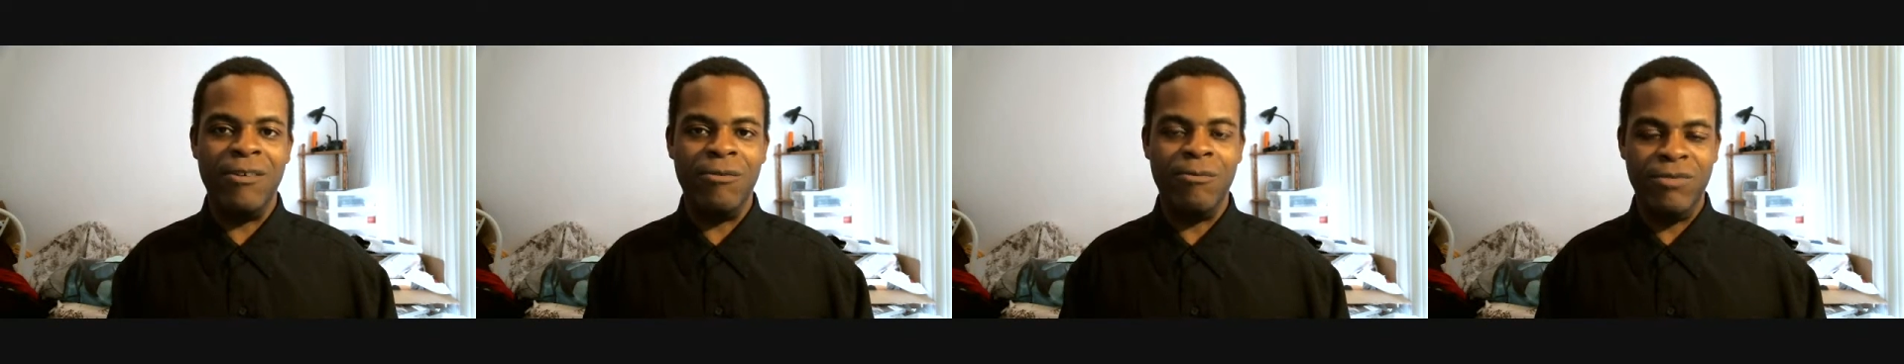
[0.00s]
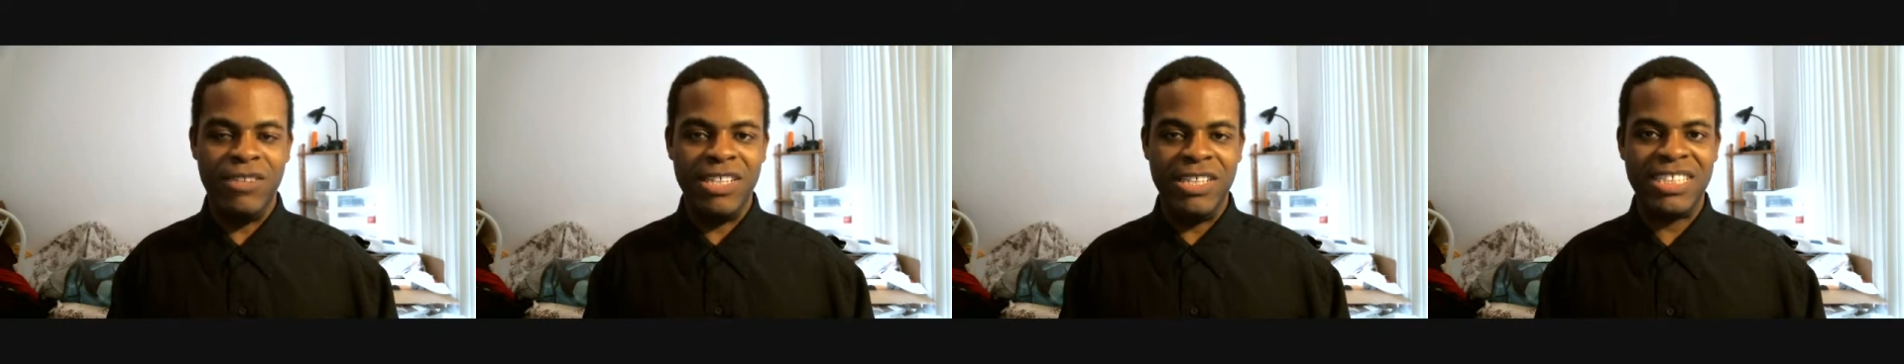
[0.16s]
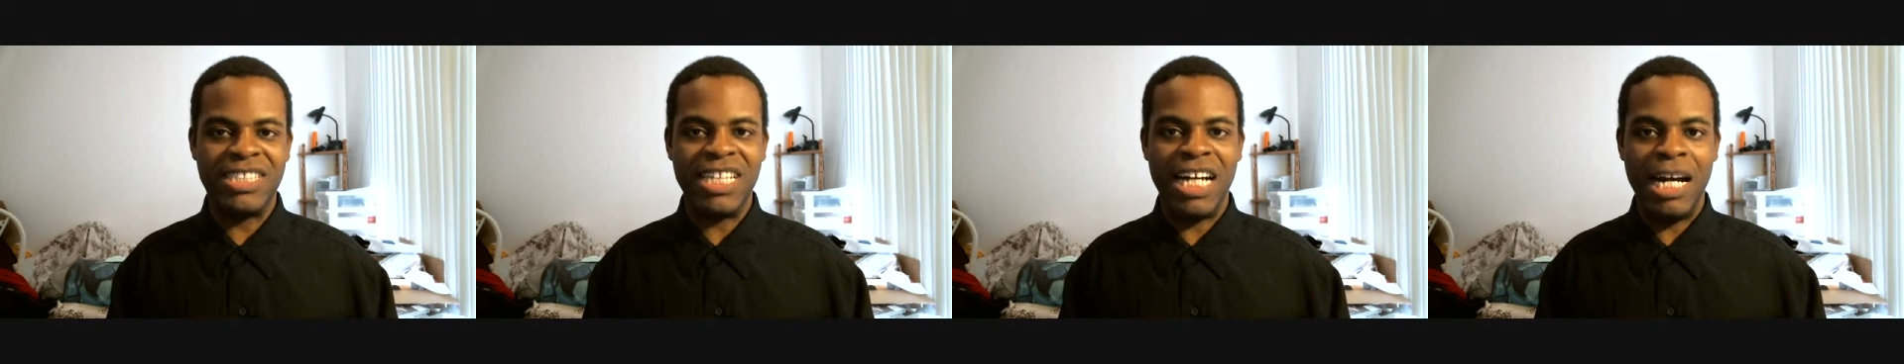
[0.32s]

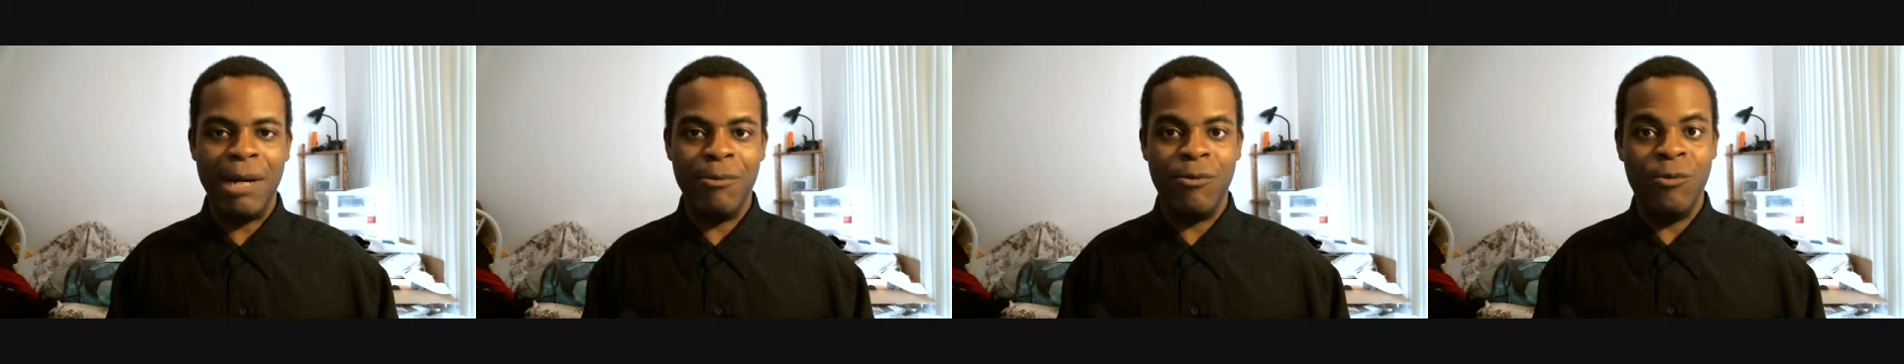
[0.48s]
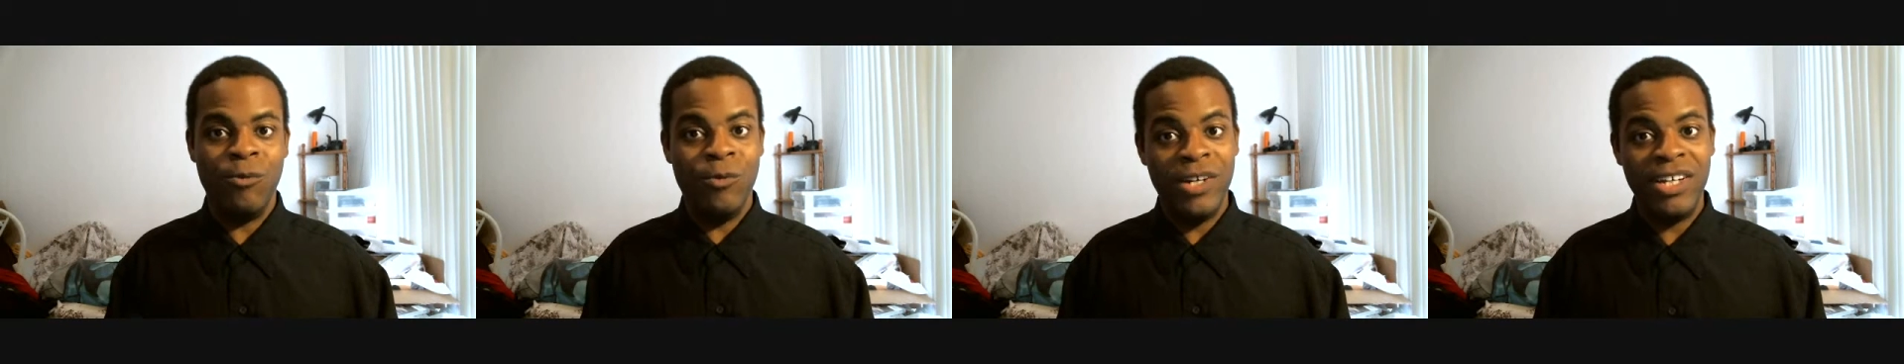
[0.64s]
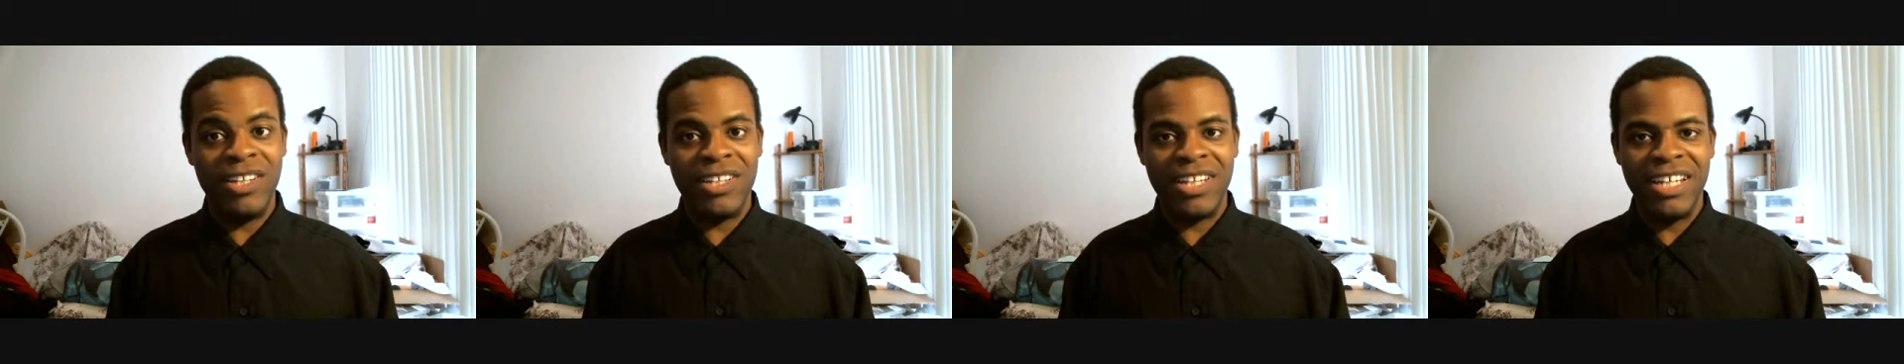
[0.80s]
this
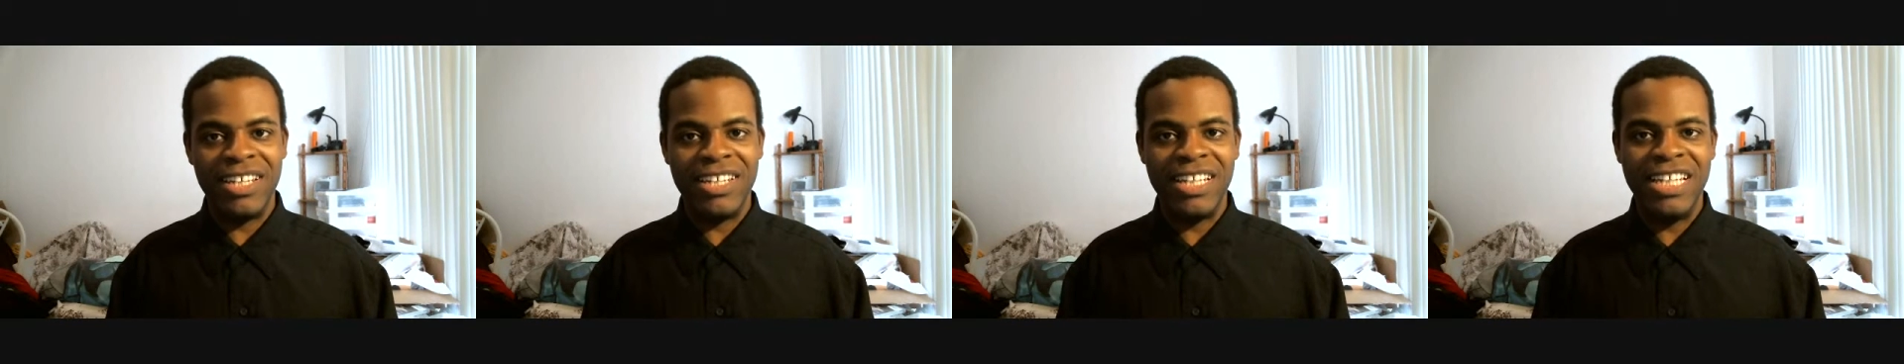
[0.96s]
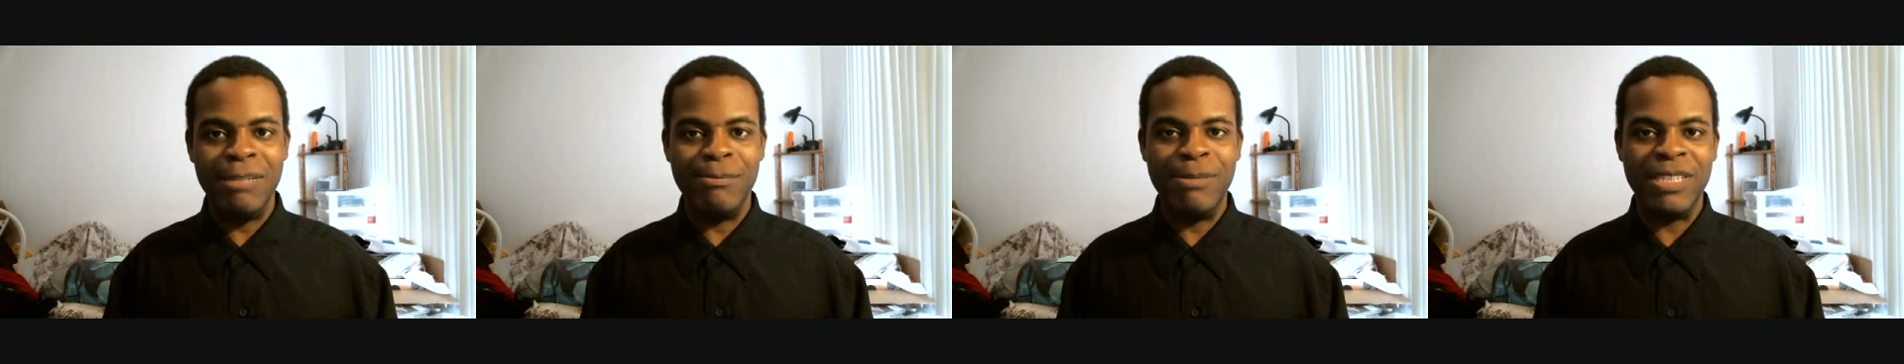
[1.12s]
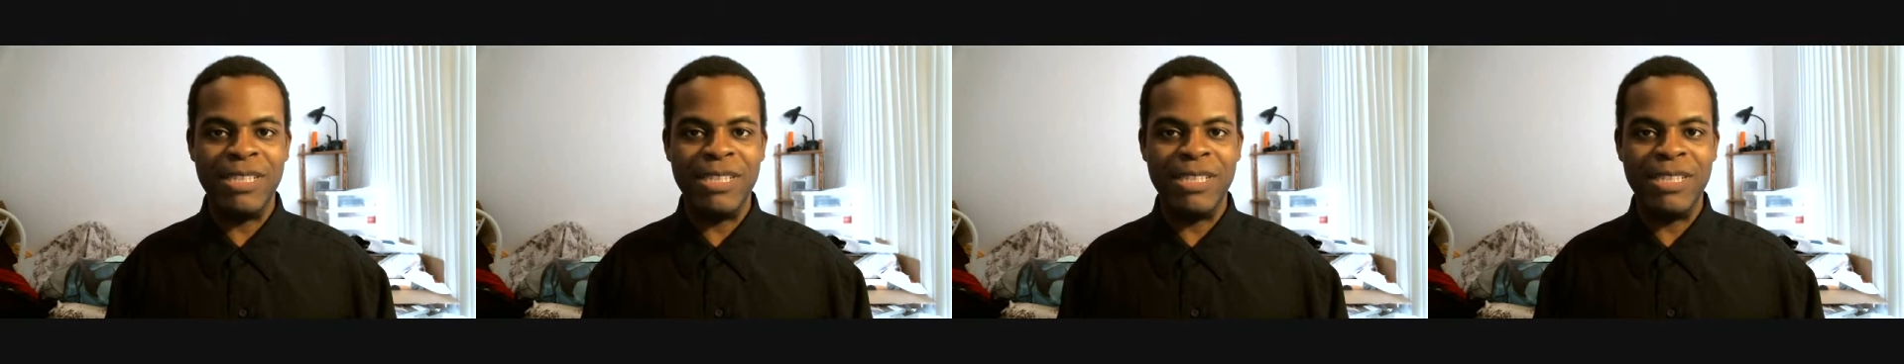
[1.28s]
time willingly,